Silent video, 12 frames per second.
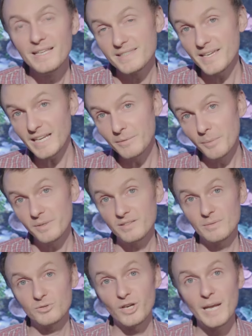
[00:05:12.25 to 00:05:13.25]
Take a moment to
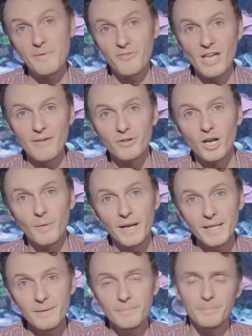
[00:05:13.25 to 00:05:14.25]
subscribe if you haven't
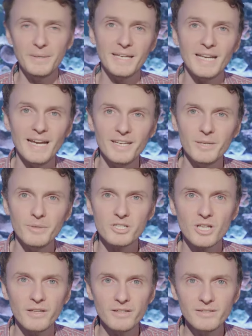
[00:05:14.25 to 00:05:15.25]
already. Be kind to each
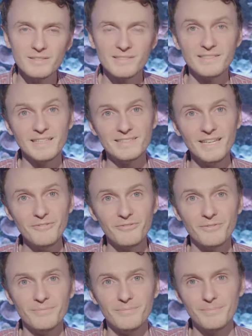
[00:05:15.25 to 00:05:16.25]
other. Stay safe.
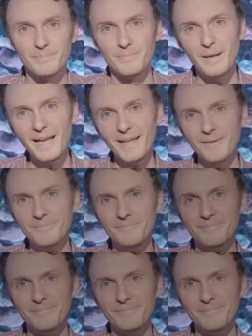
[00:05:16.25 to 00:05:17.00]
Bye.